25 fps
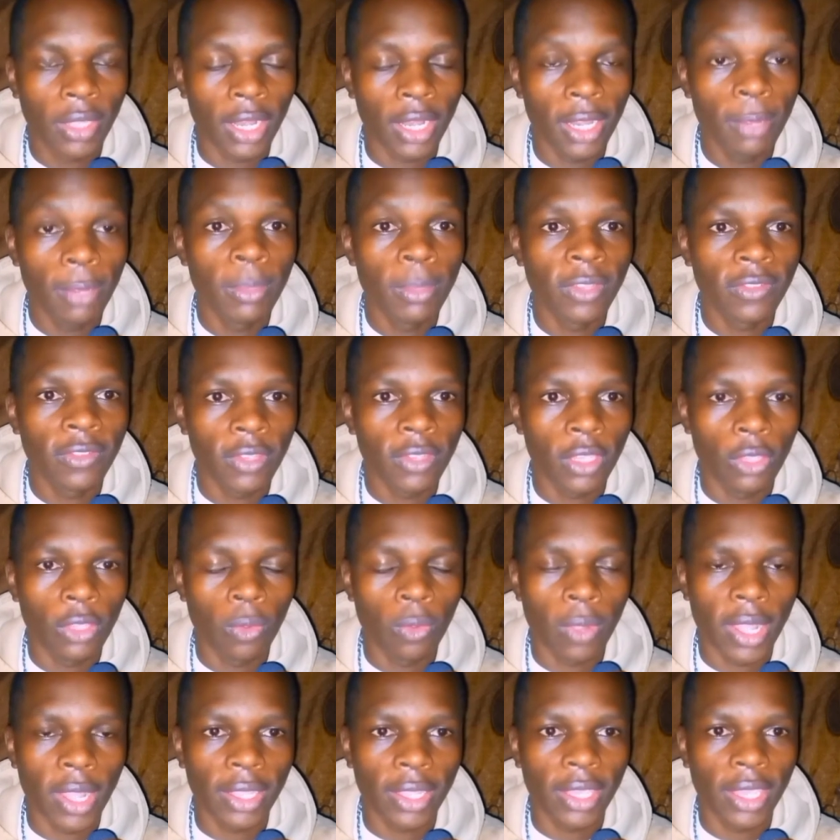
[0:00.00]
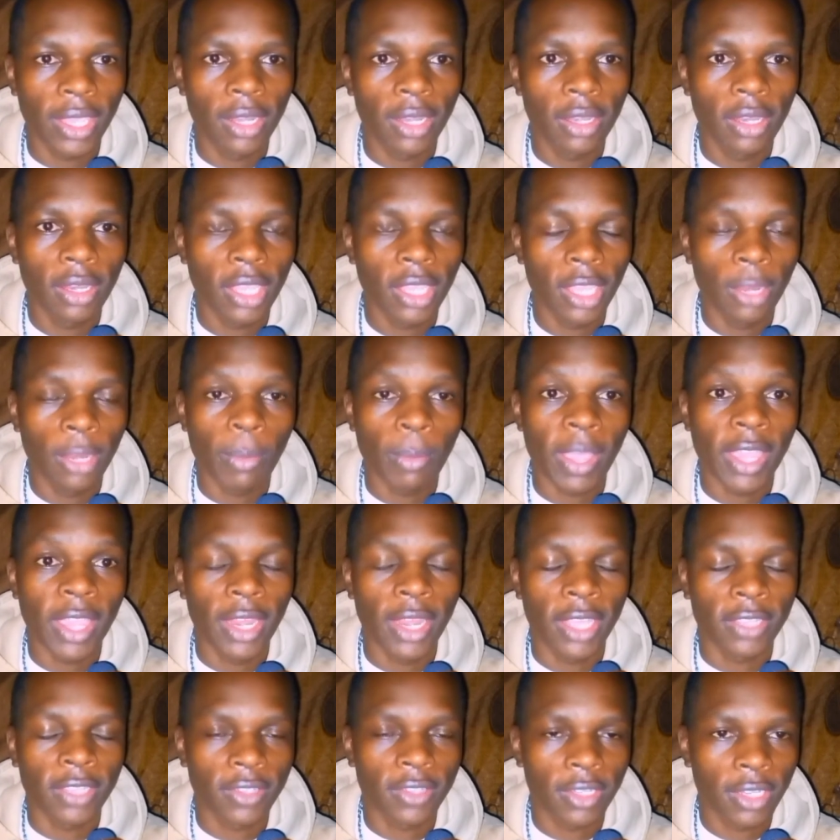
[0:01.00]
Let me see you again in my
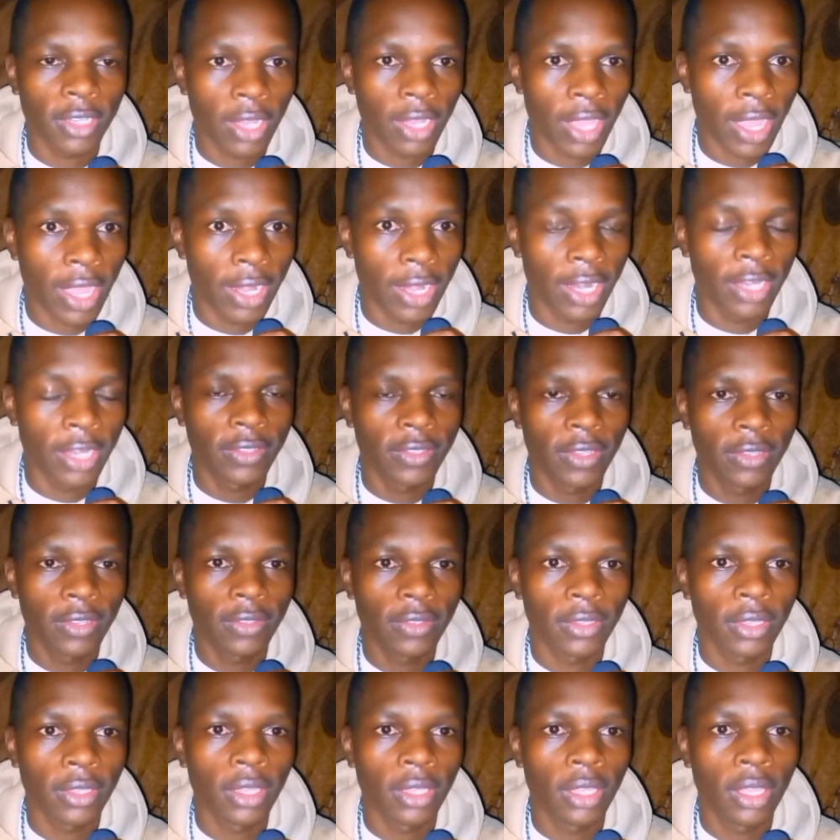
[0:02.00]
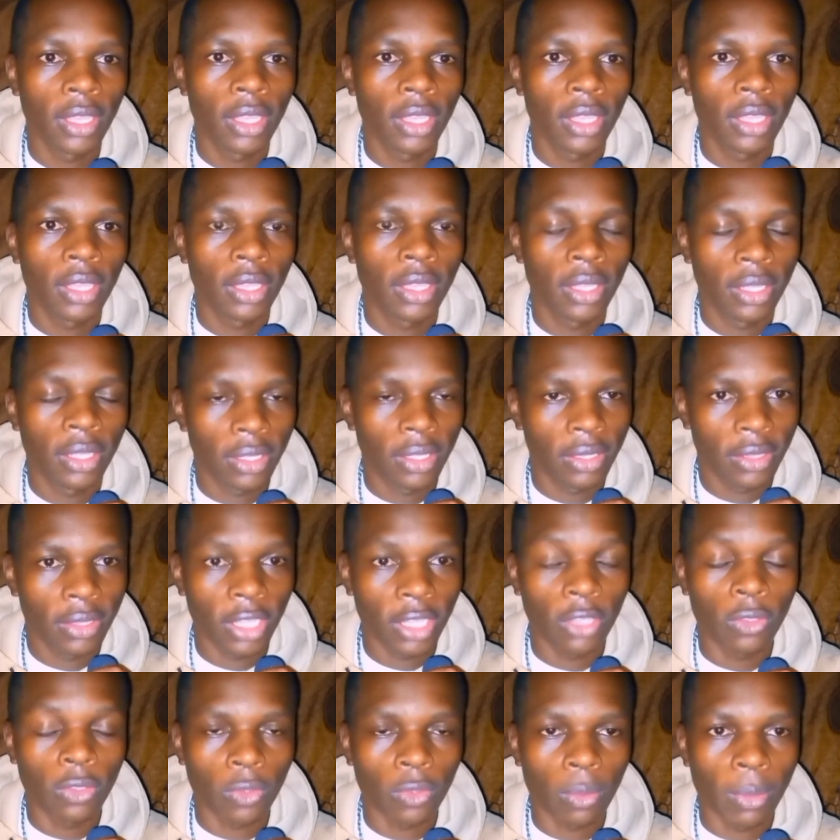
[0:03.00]
next analysis.
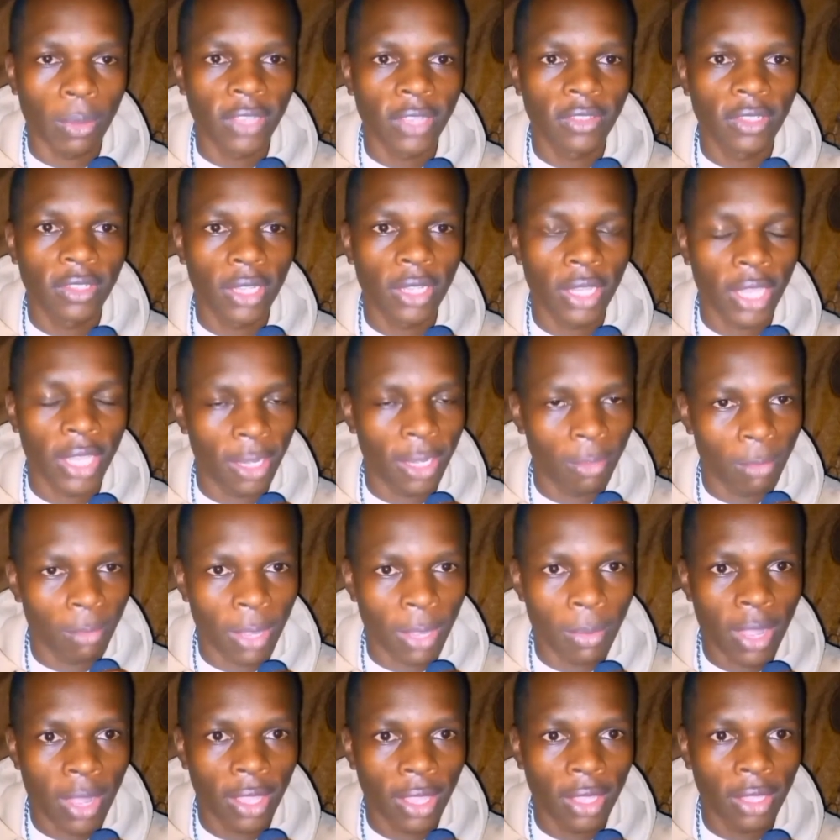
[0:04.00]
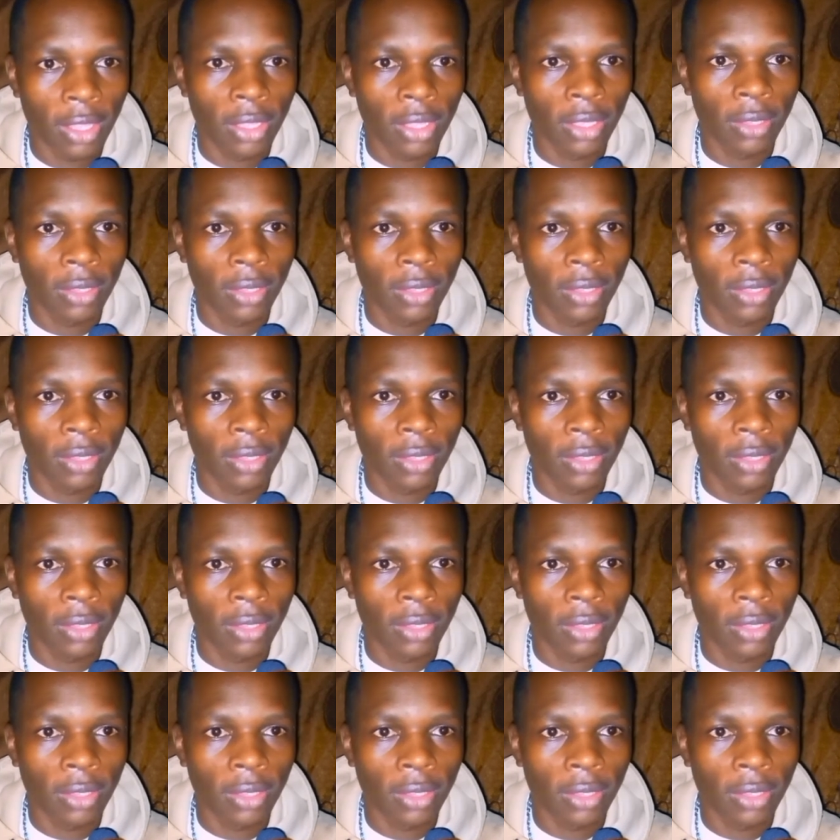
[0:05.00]
Thank you so much, and bye-bye.